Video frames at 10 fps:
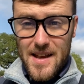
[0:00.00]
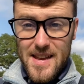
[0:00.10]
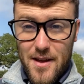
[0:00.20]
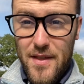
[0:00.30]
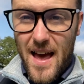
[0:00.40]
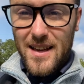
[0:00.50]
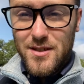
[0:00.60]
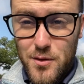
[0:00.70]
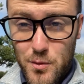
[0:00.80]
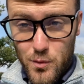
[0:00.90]
Now that
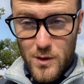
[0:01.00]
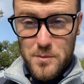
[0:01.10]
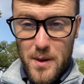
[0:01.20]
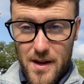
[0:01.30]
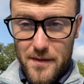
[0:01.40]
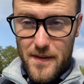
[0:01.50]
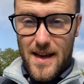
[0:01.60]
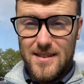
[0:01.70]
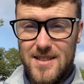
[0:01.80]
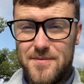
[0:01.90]
was
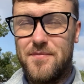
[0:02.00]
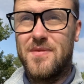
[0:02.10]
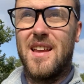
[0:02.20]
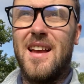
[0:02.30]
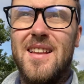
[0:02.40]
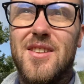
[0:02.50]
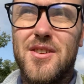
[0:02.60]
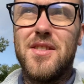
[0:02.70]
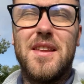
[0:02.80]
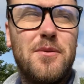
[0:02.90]
perfect. The
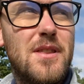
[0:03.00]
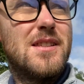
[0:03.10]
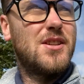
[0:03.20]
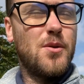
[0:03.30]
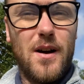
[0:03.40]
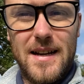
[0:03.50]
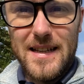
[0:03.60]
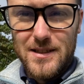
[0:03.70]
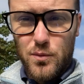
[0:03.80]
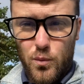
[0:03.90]
good thing with the 2-iron
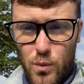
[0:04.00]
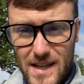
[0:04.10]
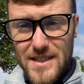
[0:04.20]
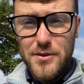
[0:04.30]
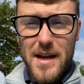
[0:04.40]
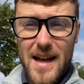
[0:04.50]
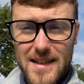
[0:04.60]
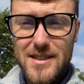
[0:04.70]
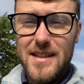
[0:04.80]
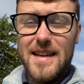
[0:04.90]
is when you
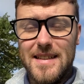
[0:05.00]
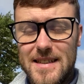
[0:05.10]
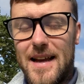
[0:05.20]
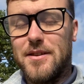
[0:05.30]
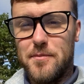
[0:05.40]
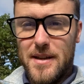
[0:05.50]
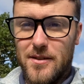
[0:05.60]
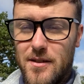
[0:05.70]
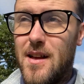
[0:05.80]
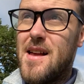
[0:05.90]
actually hit it out the
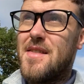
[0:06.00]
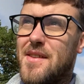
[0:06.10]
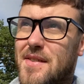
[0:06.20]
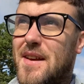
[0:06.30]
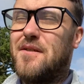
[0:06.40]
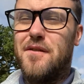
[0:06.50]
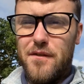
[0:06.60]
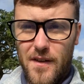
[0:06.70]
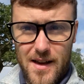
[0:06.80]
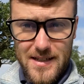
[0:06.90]
middle, the thing
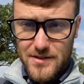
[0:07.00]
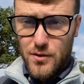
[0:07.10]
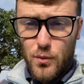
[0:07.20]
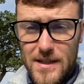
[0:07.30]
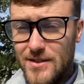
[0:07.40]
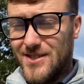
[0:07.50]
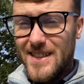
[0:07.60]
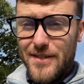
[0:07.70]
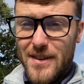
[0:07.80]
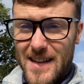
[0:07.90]
flies. The wind doesn't
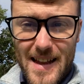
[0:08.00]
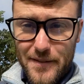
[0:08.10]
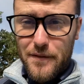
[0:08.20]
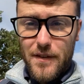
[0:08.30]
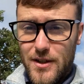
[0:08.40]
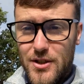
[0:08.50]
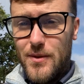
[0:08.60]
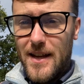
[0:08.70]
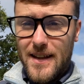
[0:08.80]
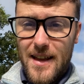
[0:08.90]
even let it
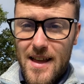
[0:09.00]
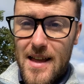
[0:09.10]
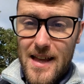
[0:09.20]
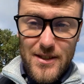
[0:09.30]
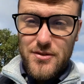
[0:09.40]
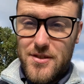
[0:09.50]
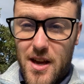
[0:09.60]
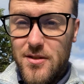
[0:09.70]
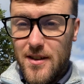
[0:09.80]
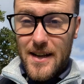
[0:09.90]
fluctuate. It just
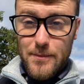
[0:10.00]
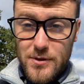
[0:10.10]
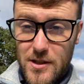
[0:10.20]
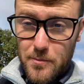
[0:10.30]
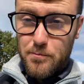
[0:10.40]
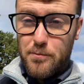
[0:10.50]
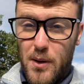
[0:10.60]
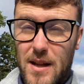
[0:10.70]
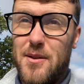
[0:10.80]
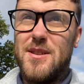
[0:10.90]
goes like an absolute
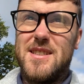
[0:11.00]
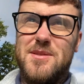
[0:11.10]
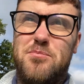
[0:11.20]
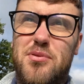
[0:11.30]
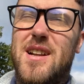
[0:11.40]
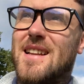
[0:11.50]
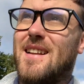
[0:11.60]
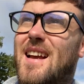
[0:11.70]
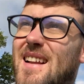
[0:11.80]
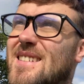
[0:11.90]
bullet, which is brilliant,
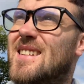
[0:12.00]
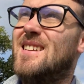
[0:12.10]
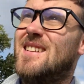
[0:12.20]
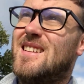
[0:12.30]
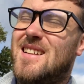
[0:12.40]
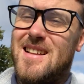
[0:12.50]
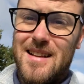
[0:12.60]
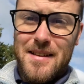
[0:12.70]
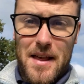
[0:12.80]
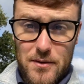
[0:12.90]
and
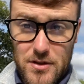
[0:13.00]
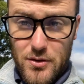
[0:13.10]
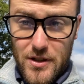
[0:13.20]
that was a good